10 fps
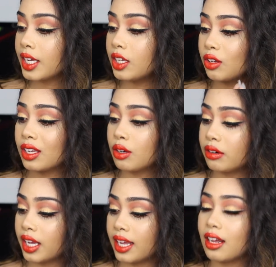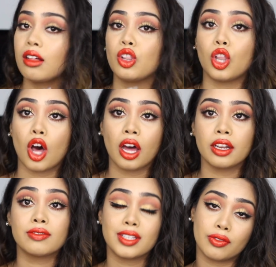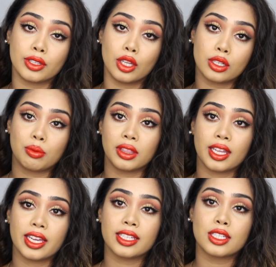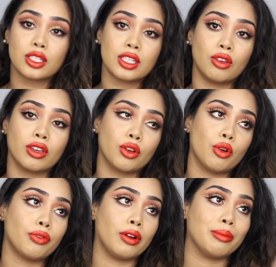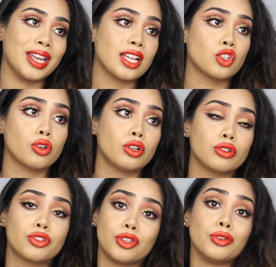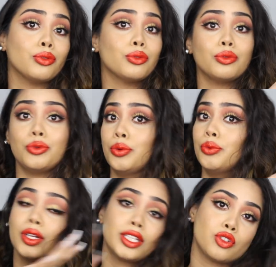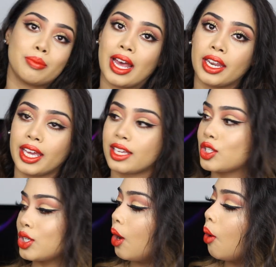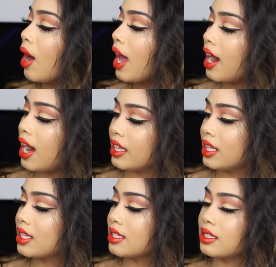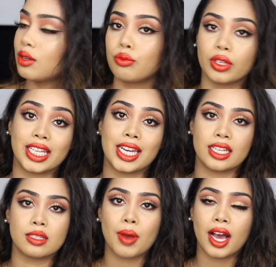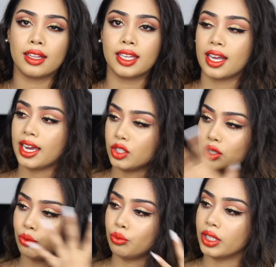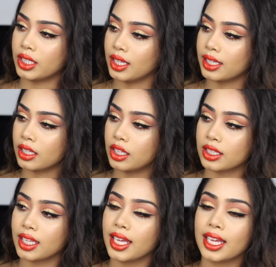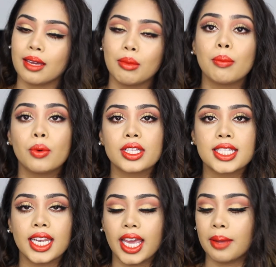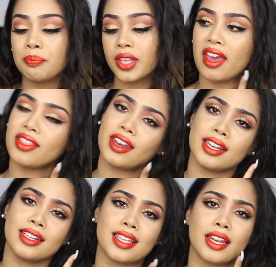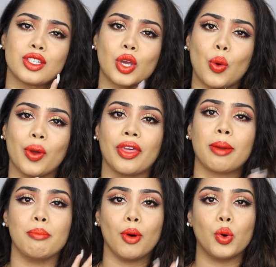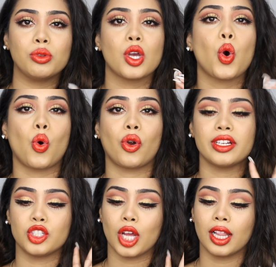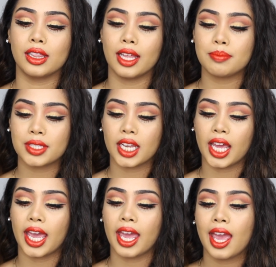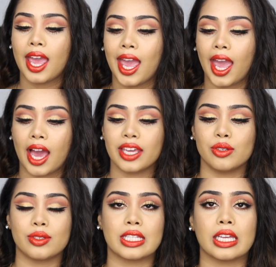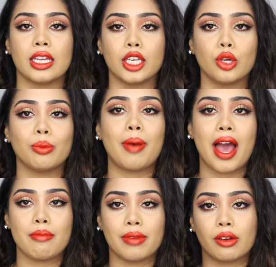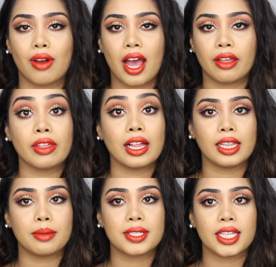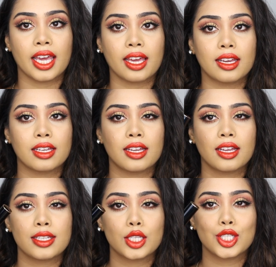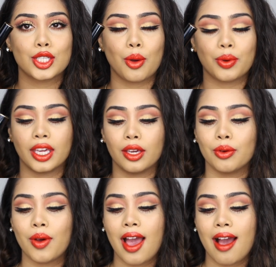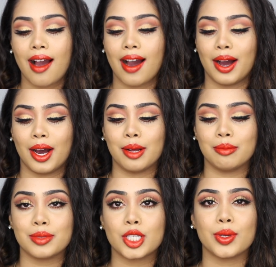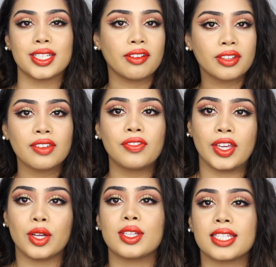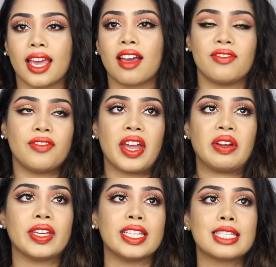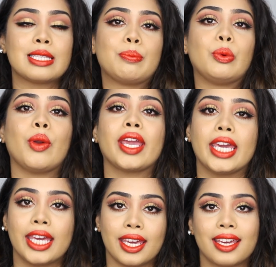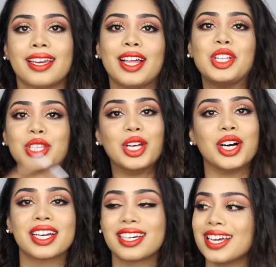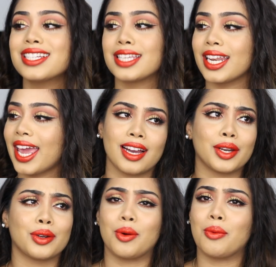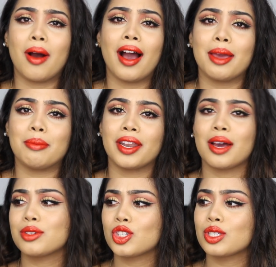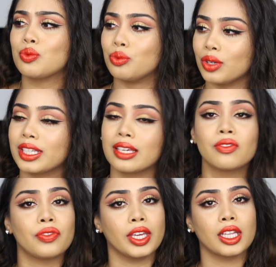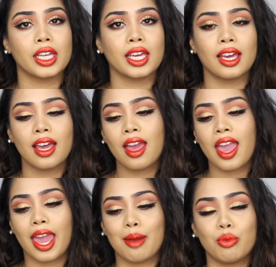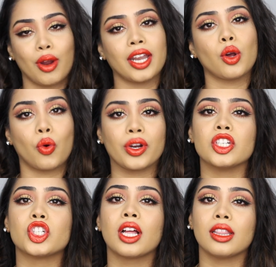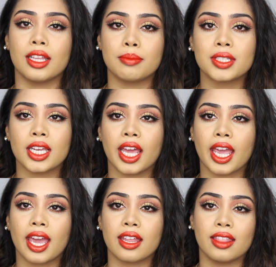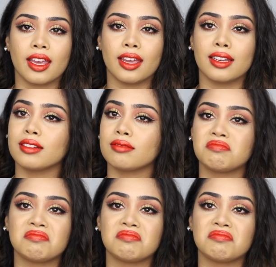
you can create a lot of different looks with this. You can go from natural to really dramatic. So I think this is a really nice palette. I do really like the look that I came up with today. And then I decided to go with a bold orange lip today. I used the new Pat McGrath lipstick. So cute. Um, so definitely feels like a very springy look today. I don't know why, but I was just really feeling a bright orange lip today and then